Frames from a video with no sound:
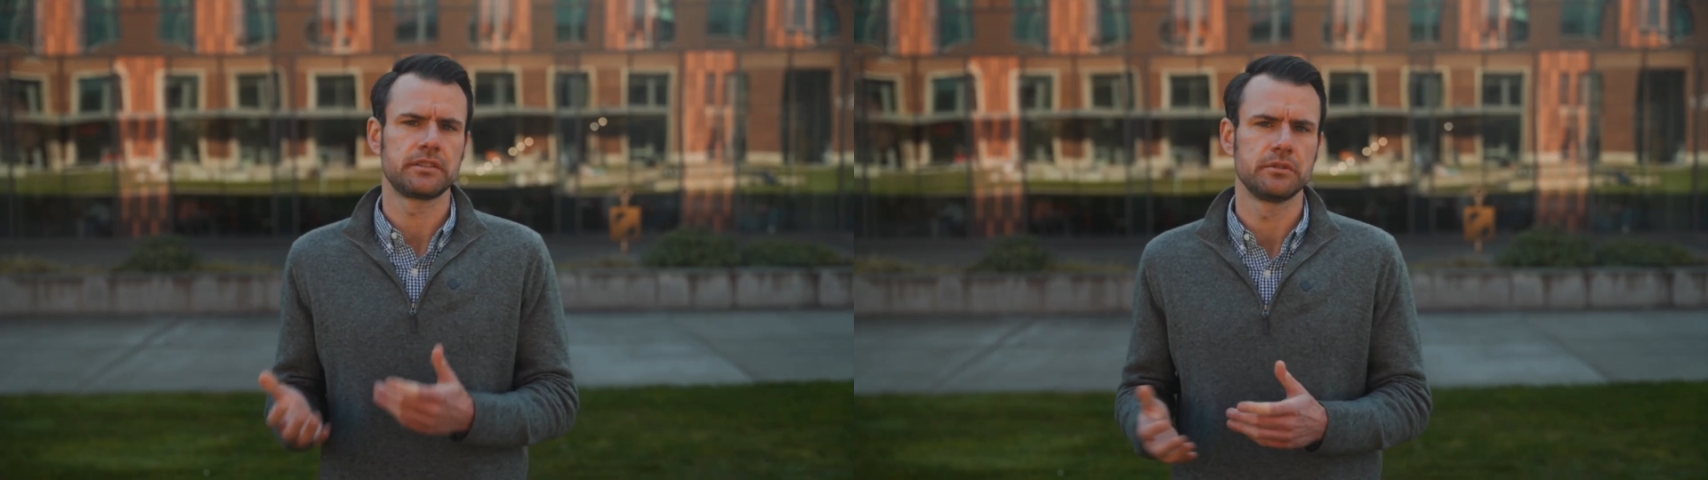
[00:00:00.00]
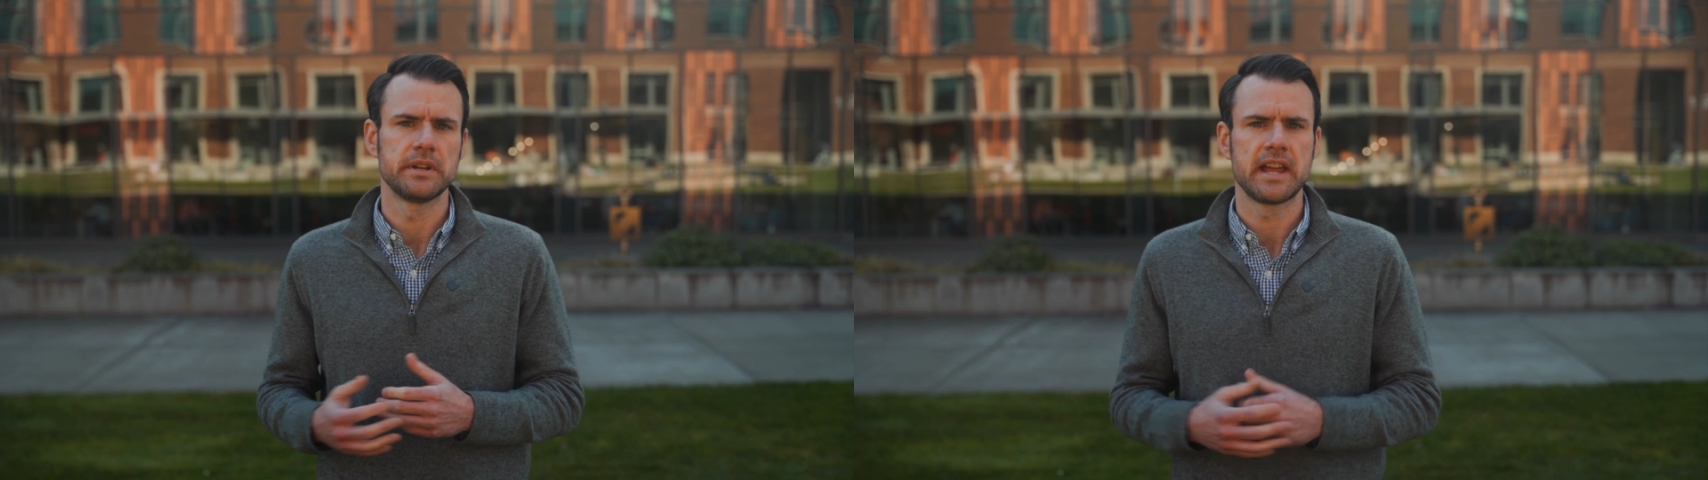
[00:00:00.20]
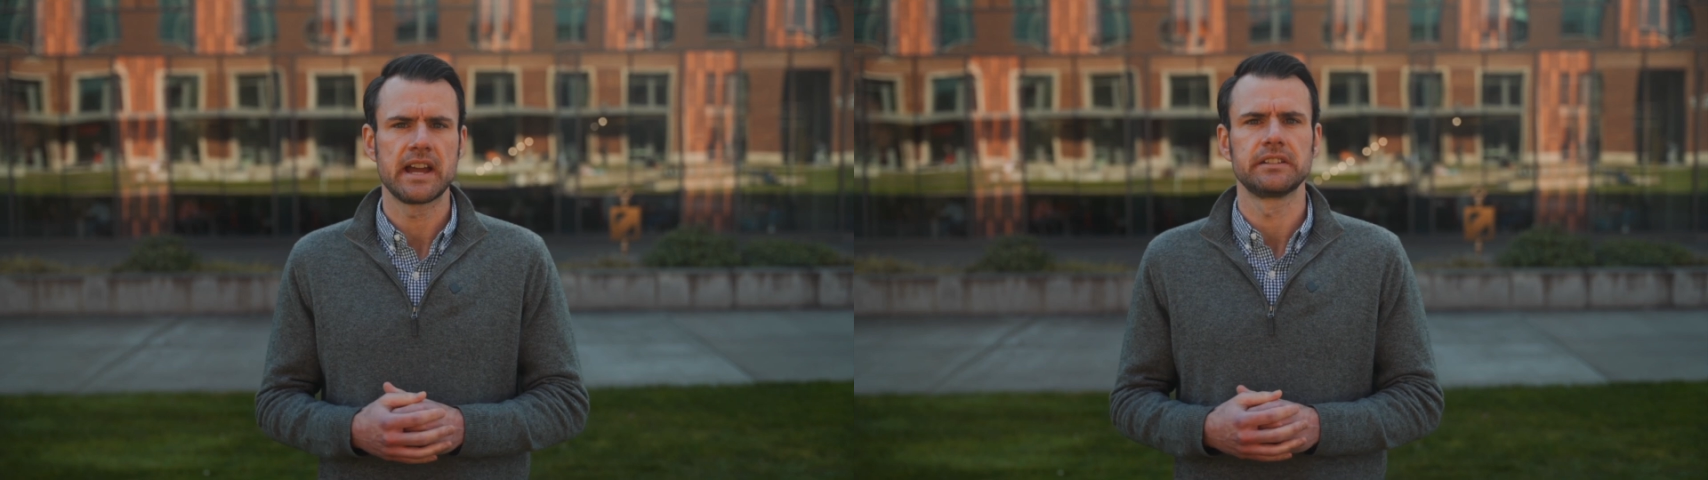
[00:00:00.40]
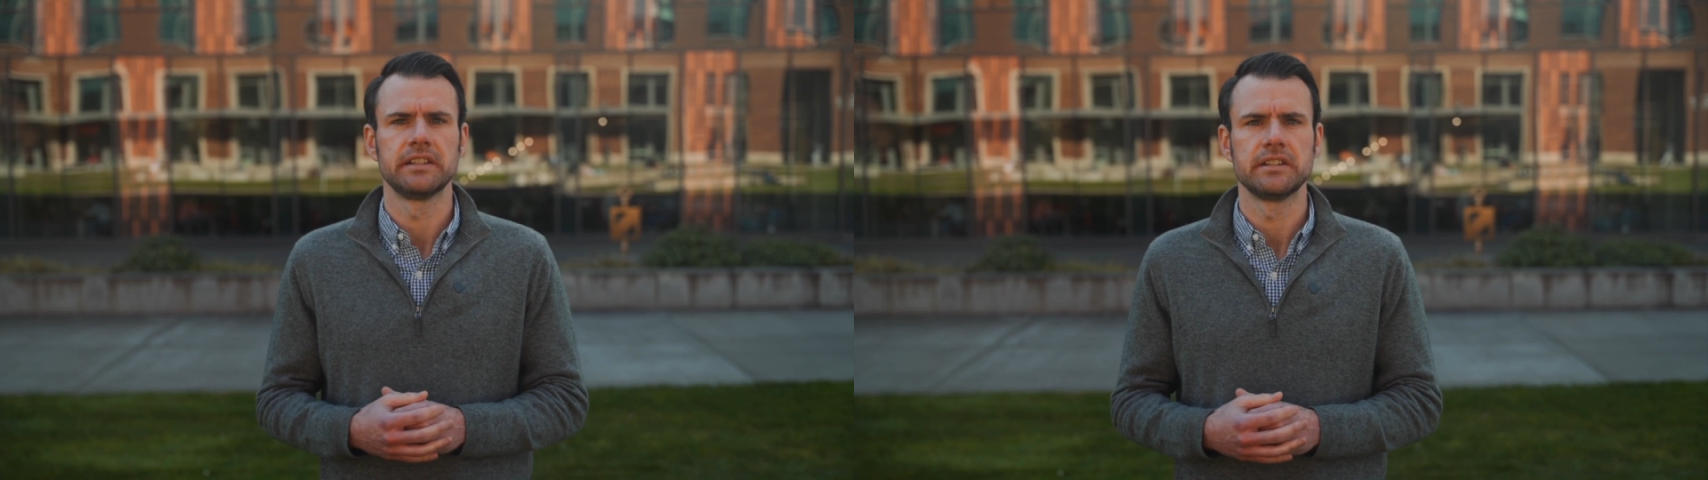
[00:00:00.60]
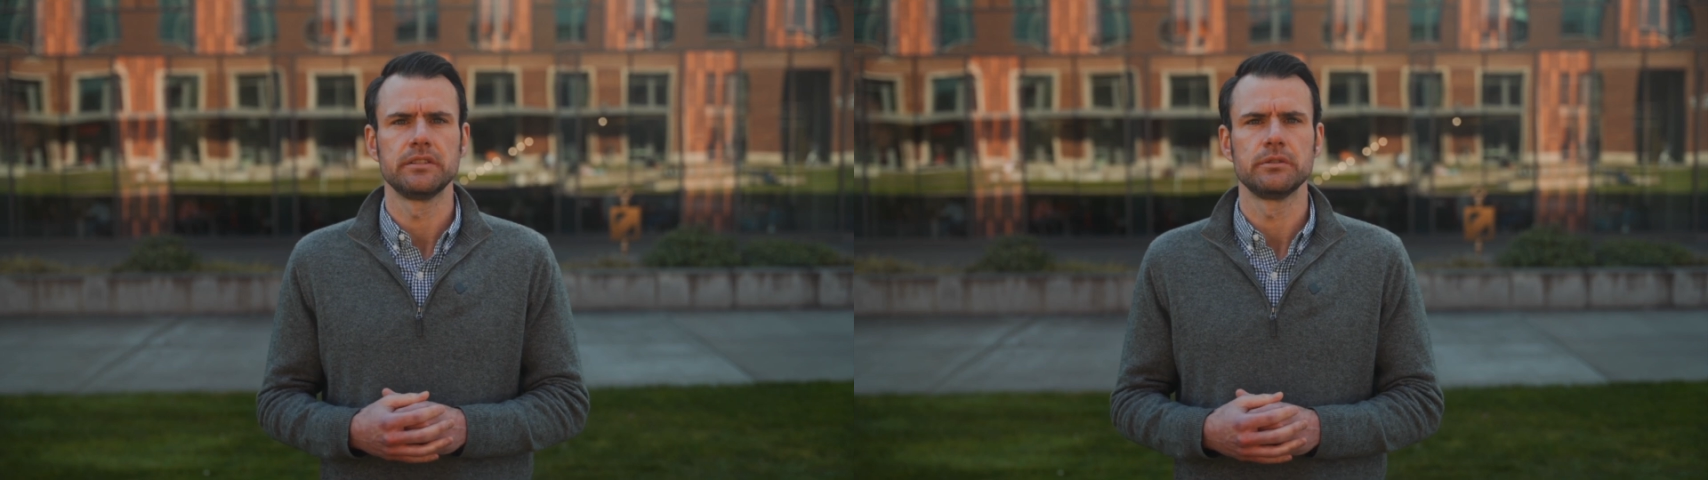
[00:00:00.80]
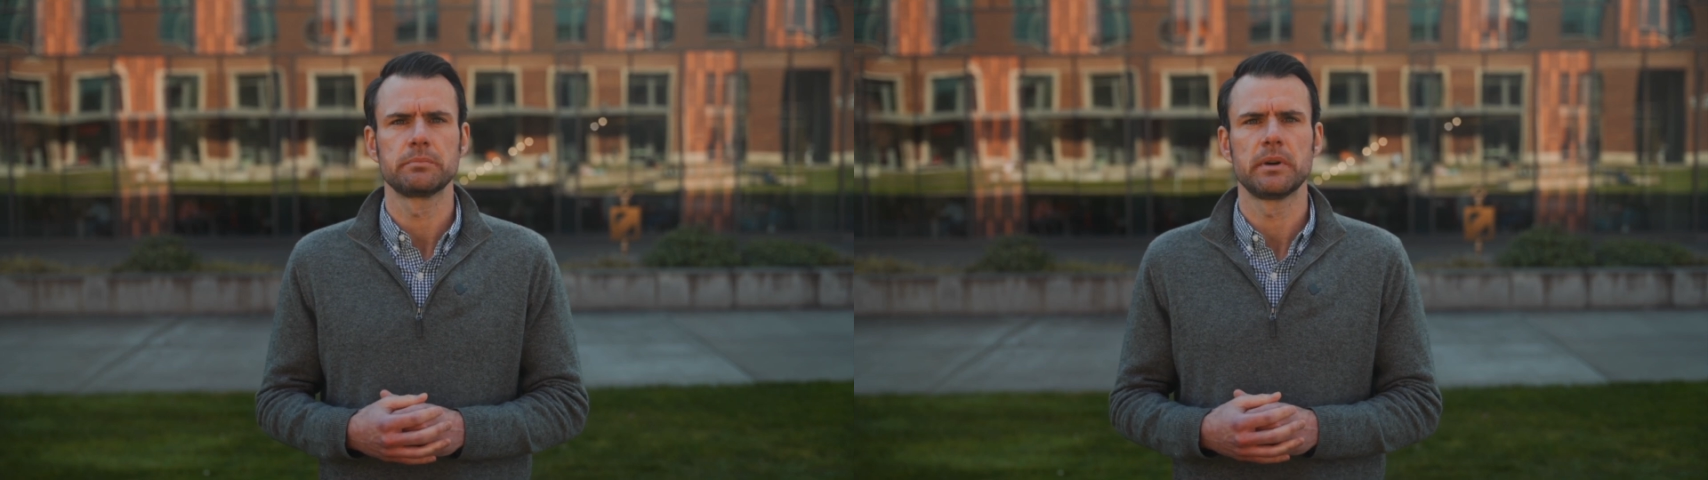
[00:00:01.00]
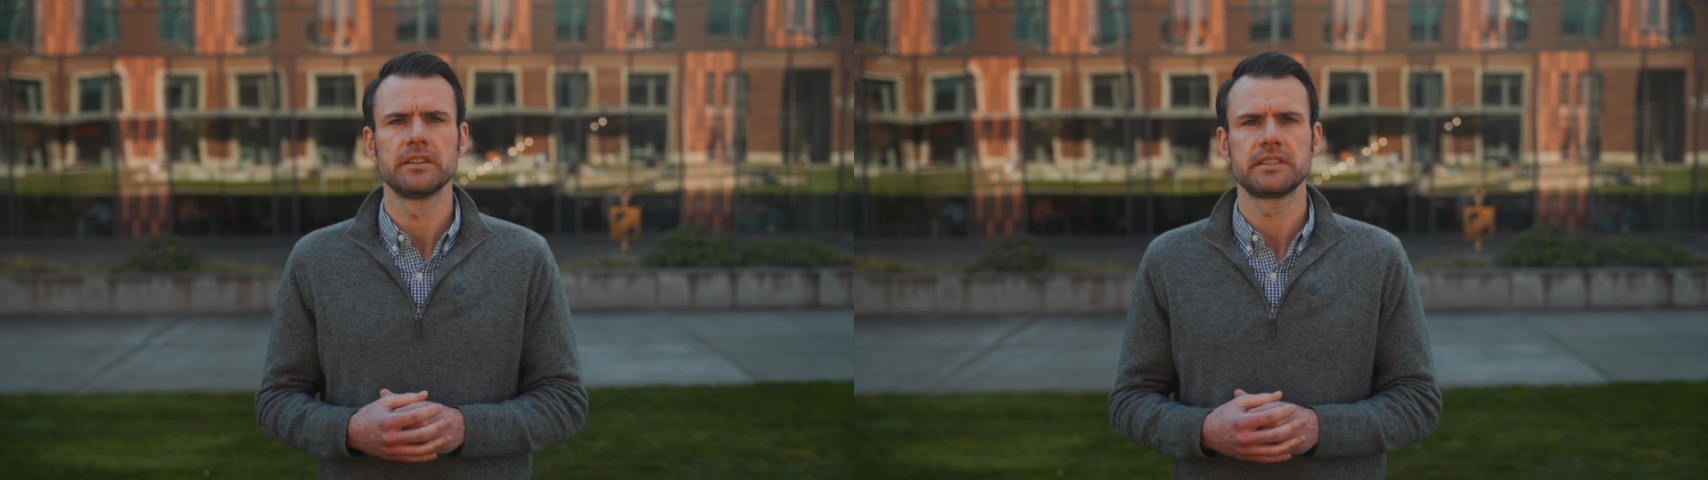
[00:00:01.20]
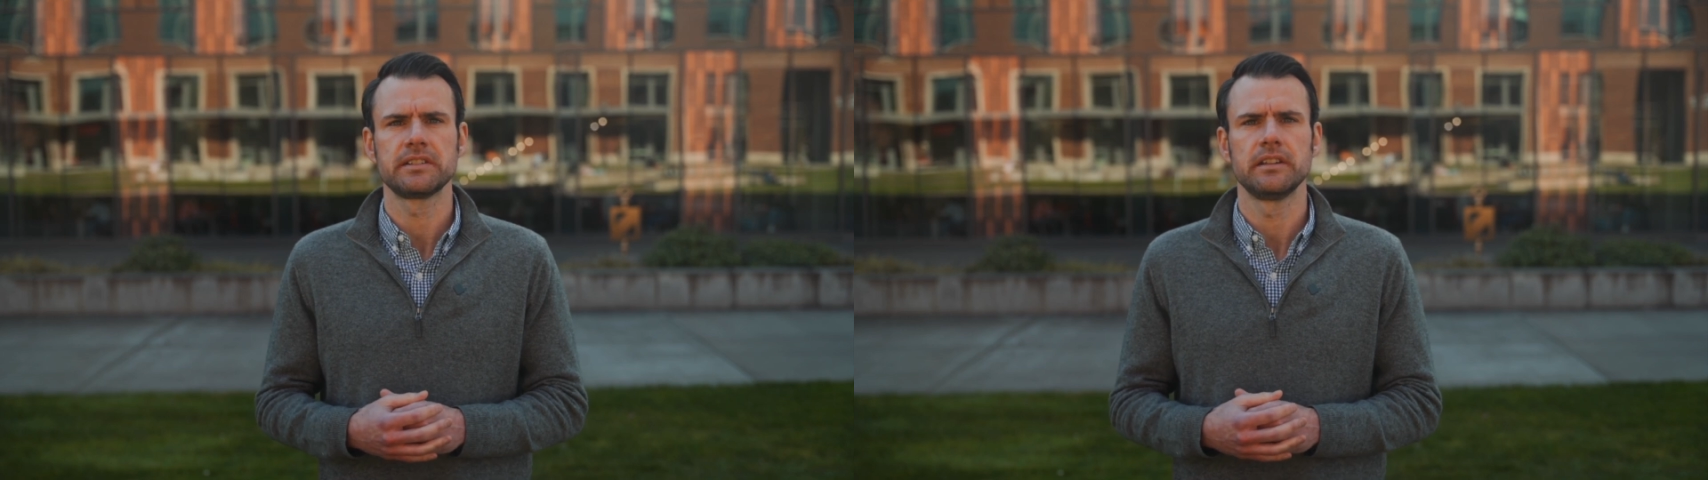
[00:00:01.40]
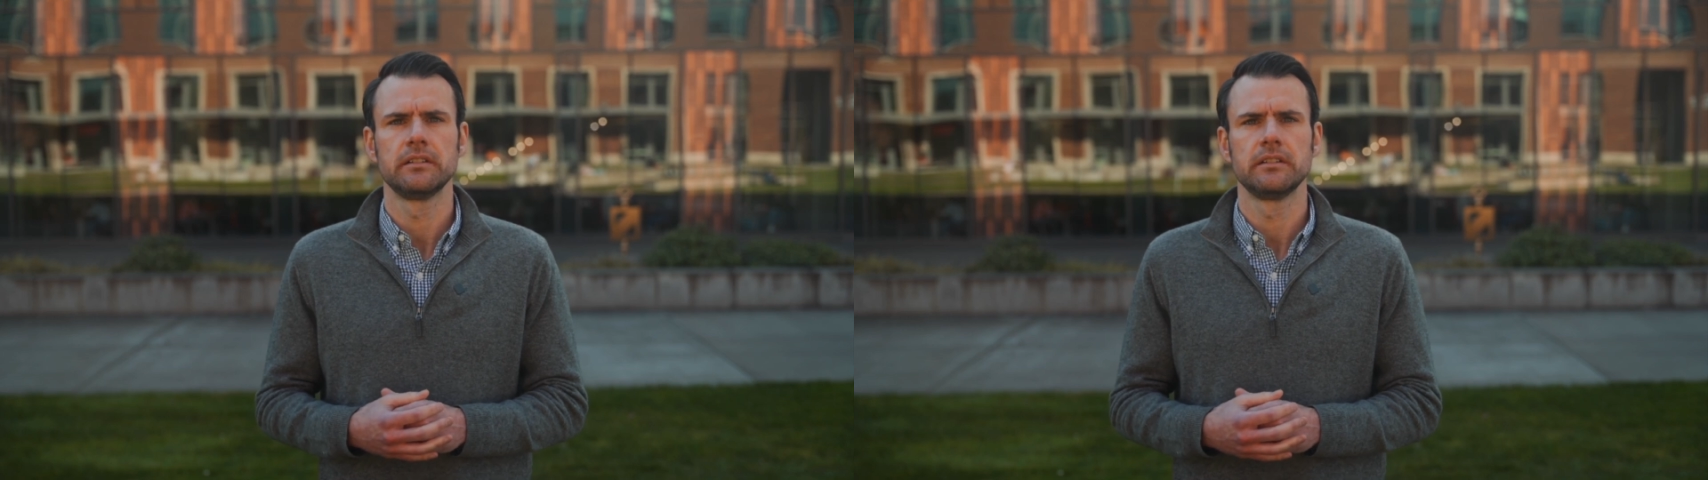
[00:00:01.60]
to enact land use policy.